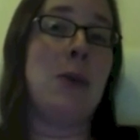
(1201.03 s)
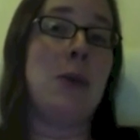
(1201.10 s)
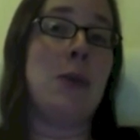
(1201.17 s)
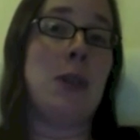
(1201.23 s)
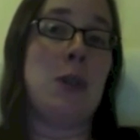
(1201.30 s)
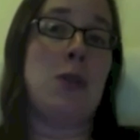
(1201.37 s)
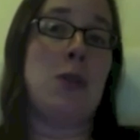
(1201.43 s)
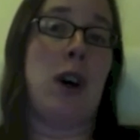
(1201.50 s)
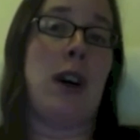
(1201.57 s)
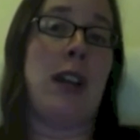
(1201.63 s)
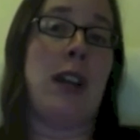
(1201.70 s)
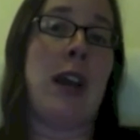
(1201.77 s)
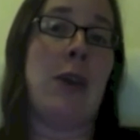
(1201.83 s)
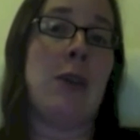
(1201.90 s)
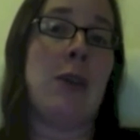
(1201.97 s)
neutron
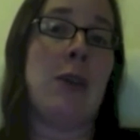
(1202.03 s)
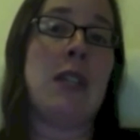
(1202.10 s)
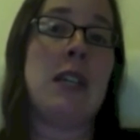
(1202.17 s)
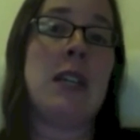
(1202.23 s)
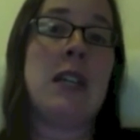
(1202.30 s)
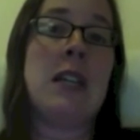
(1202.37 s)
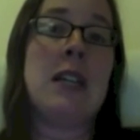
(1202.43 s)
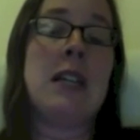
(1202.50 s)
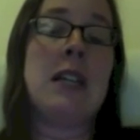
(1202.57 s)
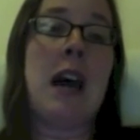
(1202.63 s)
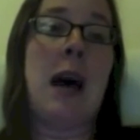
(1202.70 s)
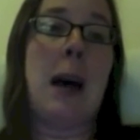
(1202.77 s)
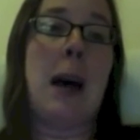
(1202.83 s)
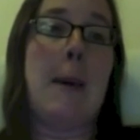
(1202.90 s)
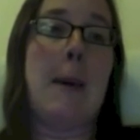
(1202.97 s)
count,
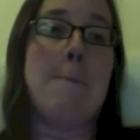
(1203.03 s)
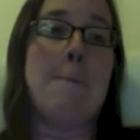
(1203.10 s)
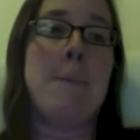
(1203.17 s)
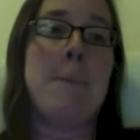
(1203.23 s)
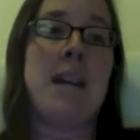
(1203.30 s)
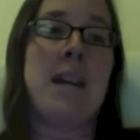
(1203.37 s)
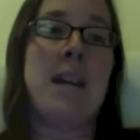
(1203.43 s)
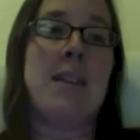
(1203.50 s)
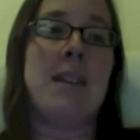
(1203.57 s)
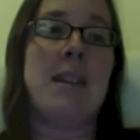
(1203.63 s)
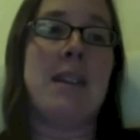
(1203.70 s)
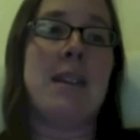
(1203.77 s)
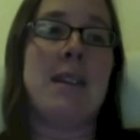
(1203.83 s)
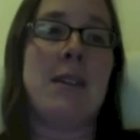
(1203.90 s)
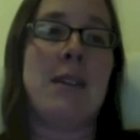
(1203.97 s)
um, but
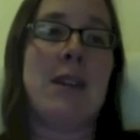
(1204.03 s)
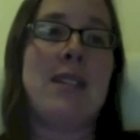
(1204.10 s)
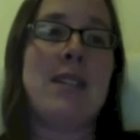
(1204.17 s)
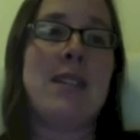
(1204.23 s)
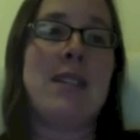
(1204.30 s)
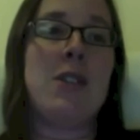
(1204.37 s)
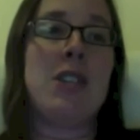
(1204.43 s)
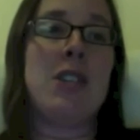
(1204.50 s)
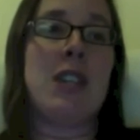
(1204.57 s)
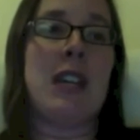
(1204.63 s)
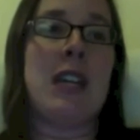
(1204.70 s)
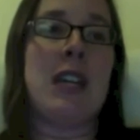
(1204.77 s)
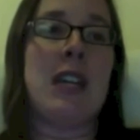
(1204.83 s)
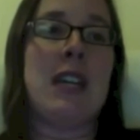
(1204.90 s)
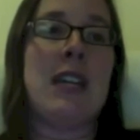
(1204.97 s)
the the
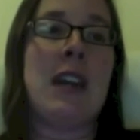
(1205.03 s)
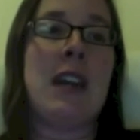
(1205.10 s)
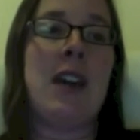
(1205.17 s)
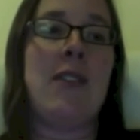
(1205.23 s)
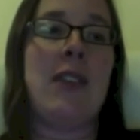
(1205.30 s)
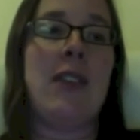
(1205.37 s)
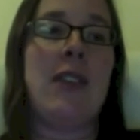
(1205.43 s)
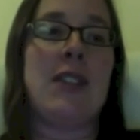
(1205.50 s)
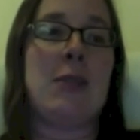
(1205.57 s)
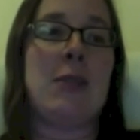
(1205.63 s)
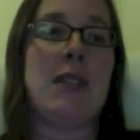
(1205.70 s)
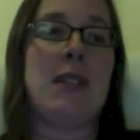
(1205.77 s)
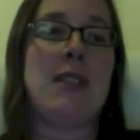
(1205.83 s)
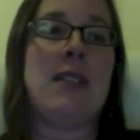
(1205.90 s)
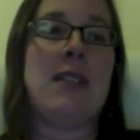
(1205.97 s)
resolution of the
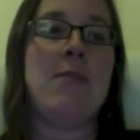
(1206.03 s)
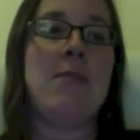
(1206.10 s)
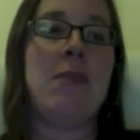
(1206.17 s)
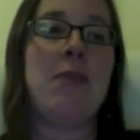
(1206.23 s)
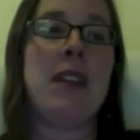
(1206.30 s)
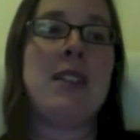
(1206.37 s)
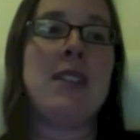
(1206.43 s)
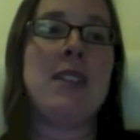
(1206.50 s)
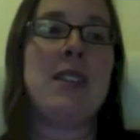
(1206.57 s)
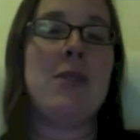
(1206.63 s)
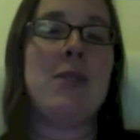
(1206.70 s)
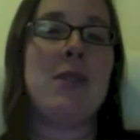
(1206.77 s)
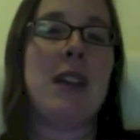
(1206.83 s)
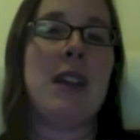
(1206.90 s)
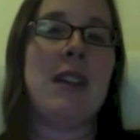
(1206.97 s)
instruments isn't
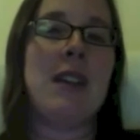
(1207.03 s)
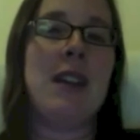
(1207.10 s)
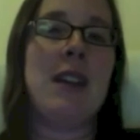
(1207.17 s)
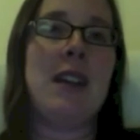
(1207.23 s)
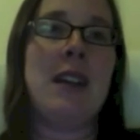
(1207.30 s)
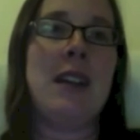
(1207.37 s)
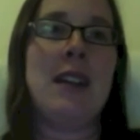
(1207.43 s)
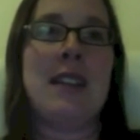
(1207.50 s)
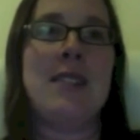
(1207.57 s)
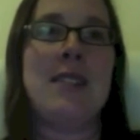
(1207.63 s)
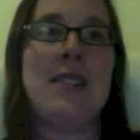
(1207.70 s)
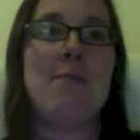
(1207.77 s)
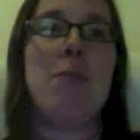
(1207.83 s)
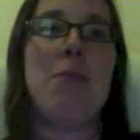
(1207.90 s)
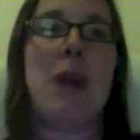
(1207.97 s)

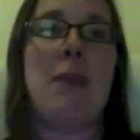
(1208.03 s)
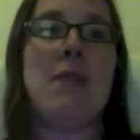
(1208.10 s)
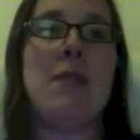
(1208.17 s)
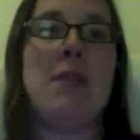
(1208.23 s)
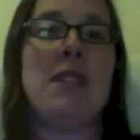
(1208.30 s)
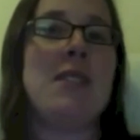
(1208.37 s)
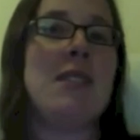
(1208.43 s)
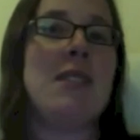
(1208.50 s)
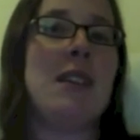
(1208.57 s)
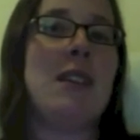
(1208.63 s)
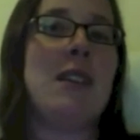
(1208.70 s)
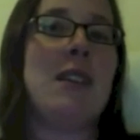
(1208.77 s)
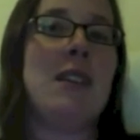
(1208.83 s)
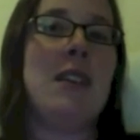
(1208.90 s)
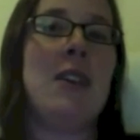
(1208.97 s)
perhaps as
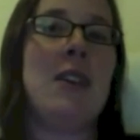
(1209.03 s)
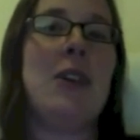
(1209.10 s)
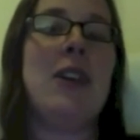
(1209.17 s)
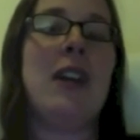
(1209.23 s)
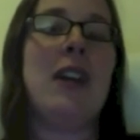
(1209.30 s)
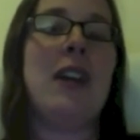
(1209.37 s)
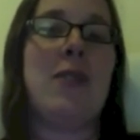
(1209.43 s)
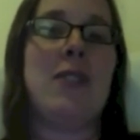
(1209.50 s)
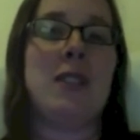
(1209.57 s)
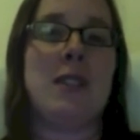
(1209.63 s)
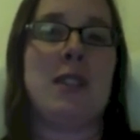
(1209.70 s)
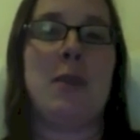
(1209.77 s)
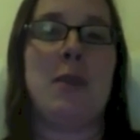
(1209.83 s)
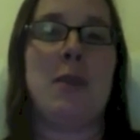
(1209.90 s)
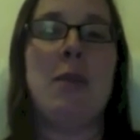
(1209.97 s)
good enough to,
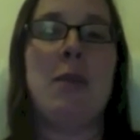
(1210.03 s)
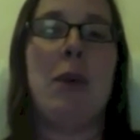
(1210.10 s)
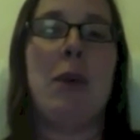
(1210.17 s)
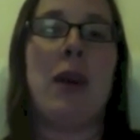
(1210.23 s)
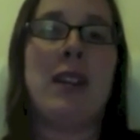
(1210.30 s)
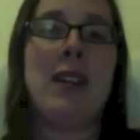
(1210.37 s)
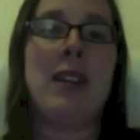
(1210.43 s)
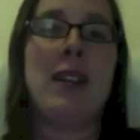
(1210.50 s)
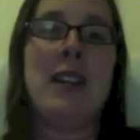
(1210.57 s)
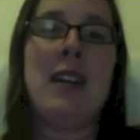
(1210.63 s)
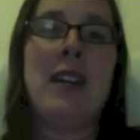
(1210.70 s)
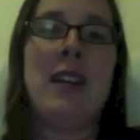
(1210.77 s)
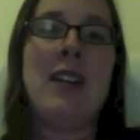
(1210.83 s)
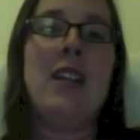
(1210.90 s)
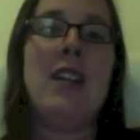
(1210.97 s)
to pinpoint
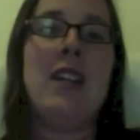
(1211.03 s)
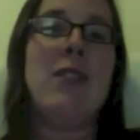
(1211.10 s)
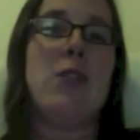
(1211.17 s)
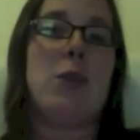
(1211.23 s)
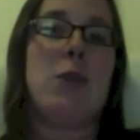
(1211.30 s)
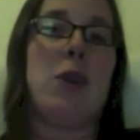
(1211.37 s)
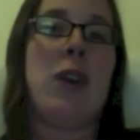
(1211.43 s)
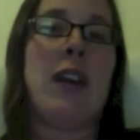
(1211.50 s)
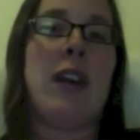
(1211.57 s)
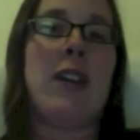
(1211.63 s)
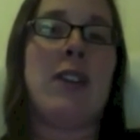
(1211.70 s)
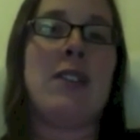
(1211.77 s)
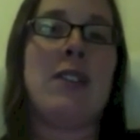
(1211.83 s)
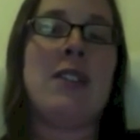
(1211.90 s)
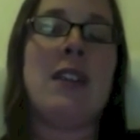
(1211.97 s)
the individual
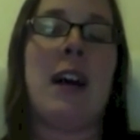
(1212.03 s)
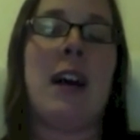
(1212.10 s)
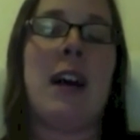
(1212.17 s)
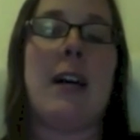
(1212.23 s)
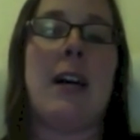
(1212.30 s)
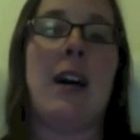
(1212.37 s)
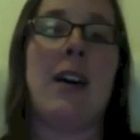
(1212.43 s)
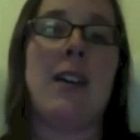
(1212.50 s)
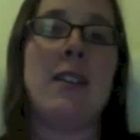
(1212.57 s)
craters uh,